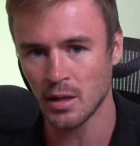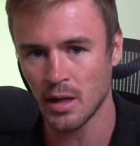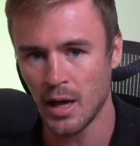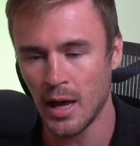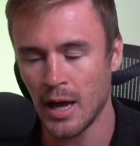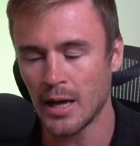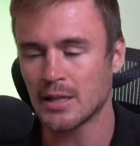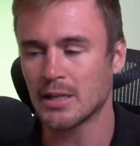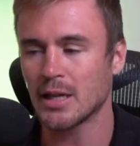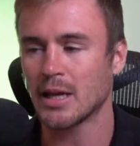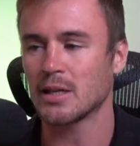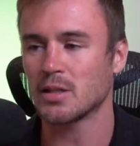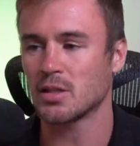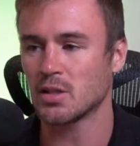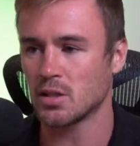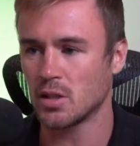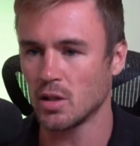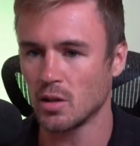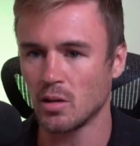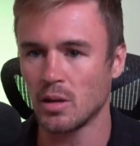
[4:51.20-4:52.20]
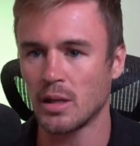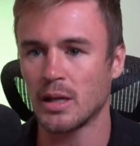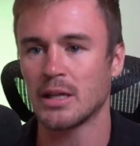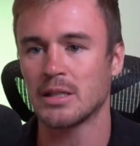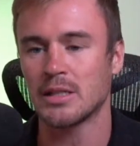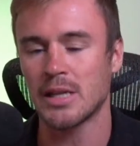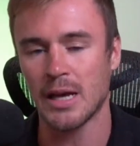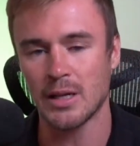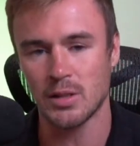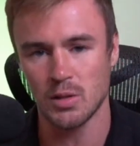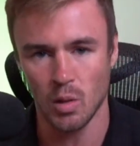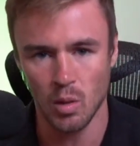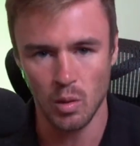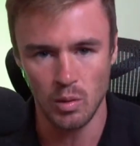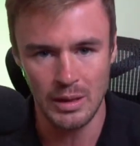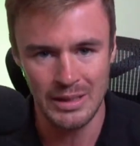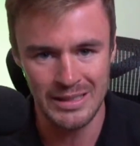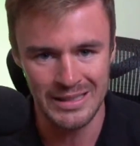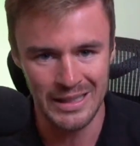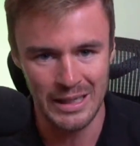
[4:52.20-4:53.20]
It takes skill and it takes
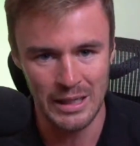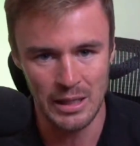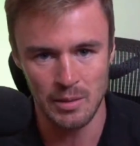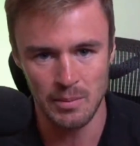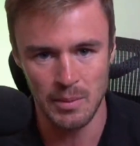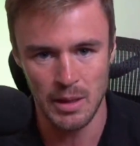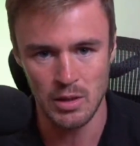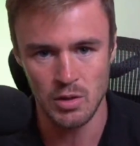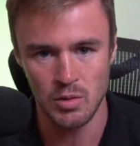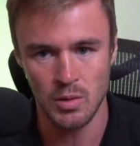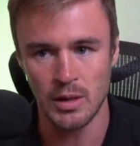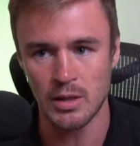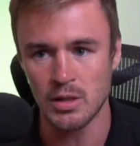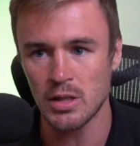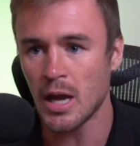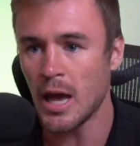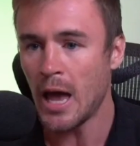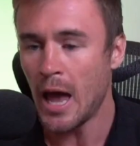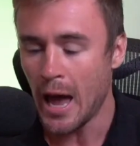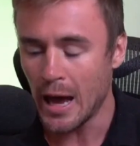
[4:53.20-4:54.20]
all these leading metrics.